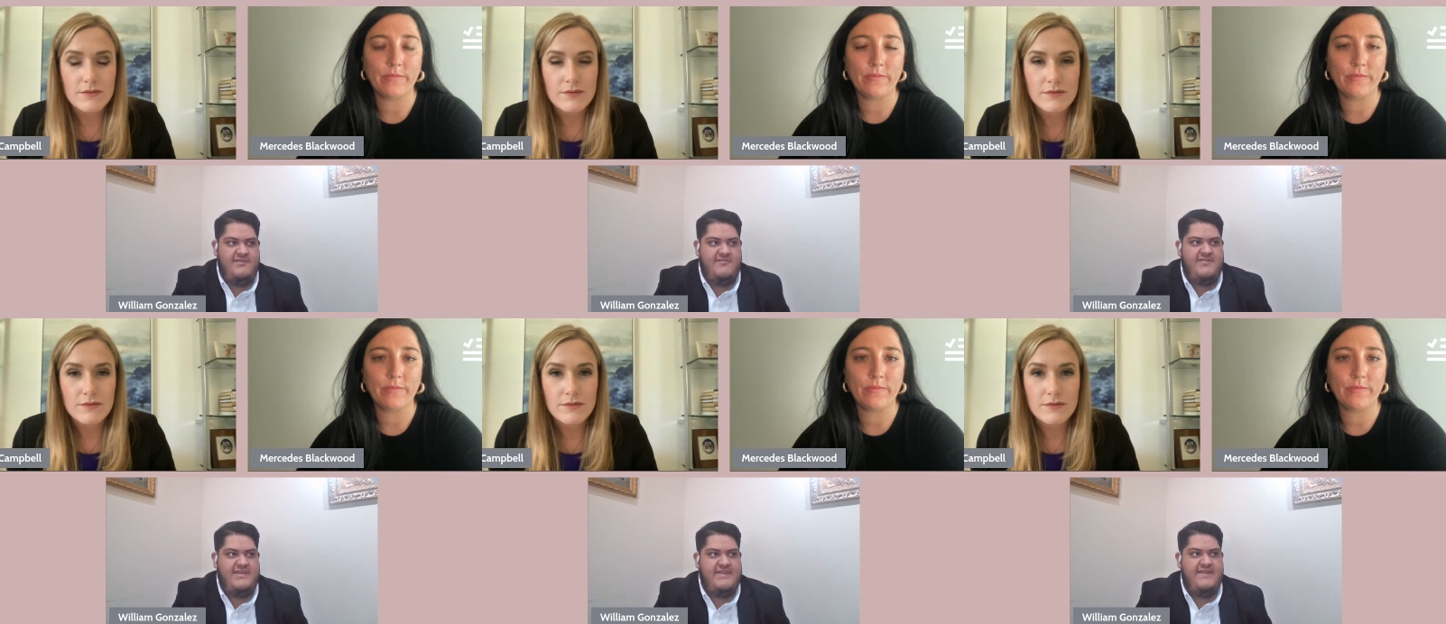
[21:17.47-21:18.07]
Speaker 1: you
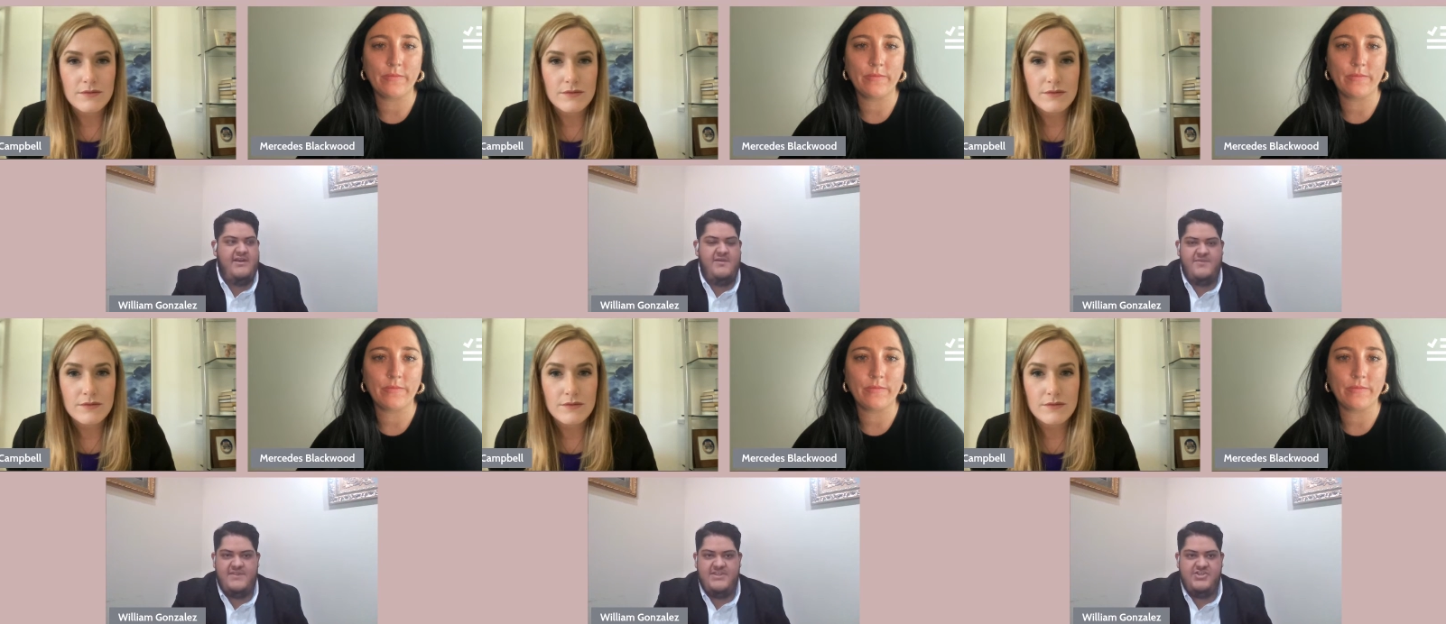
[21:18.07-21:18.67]
see that
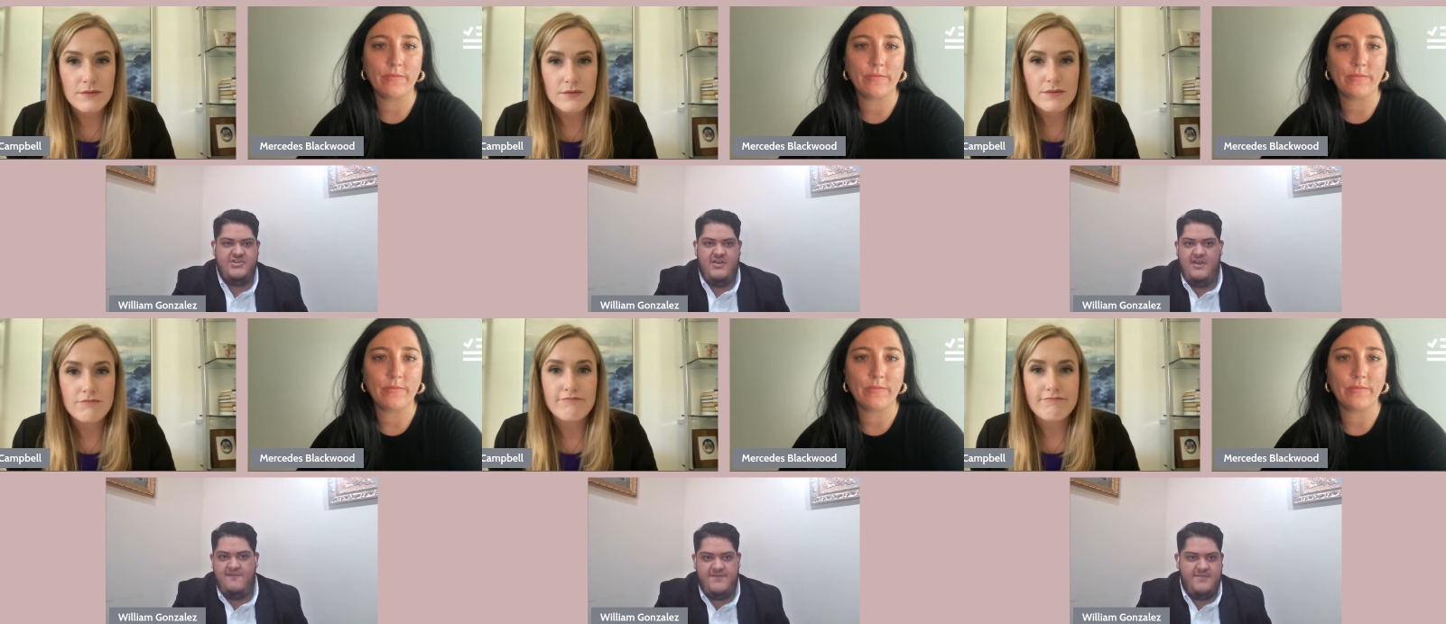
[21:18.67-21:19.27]
opposition
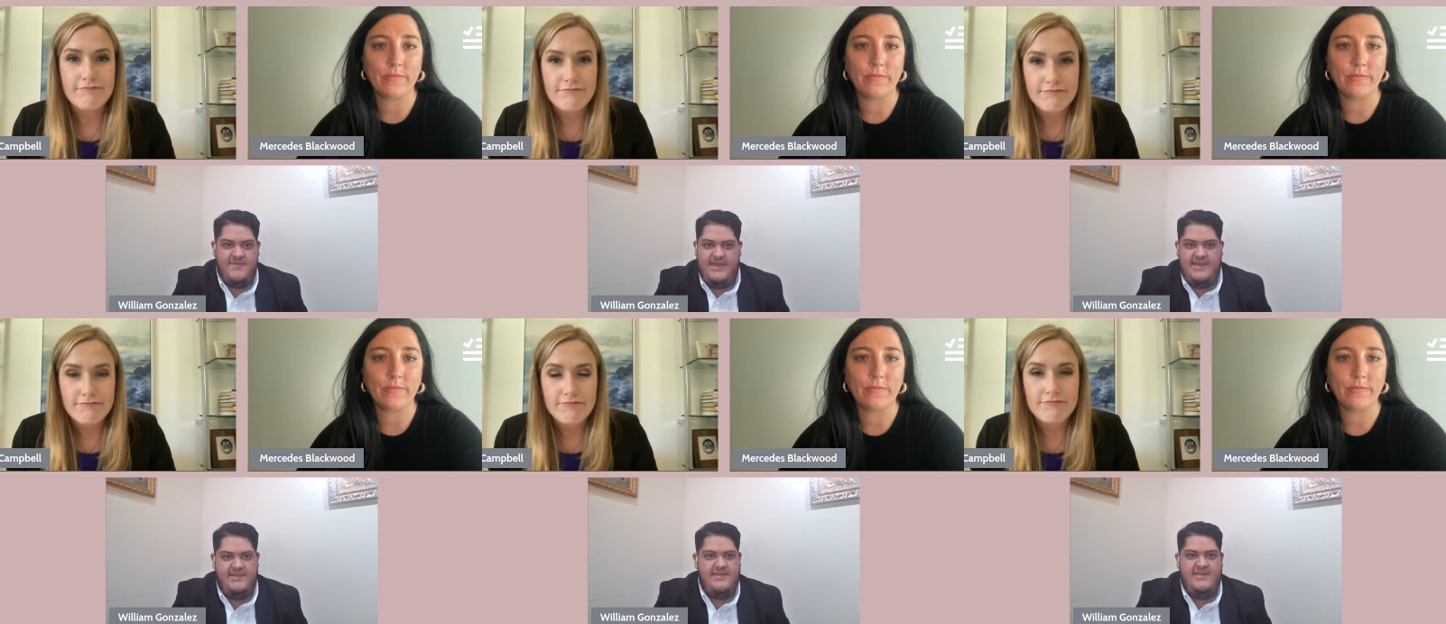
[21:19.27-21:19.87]
off the
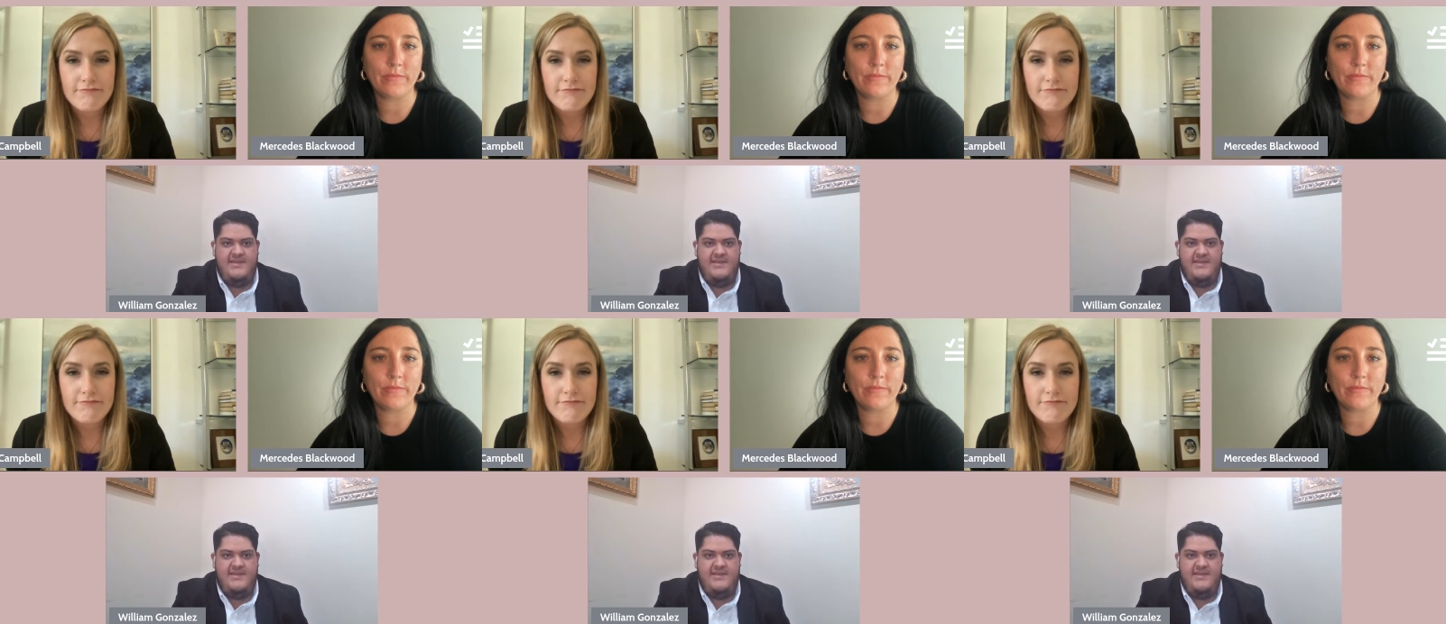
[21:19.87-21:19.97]
bat.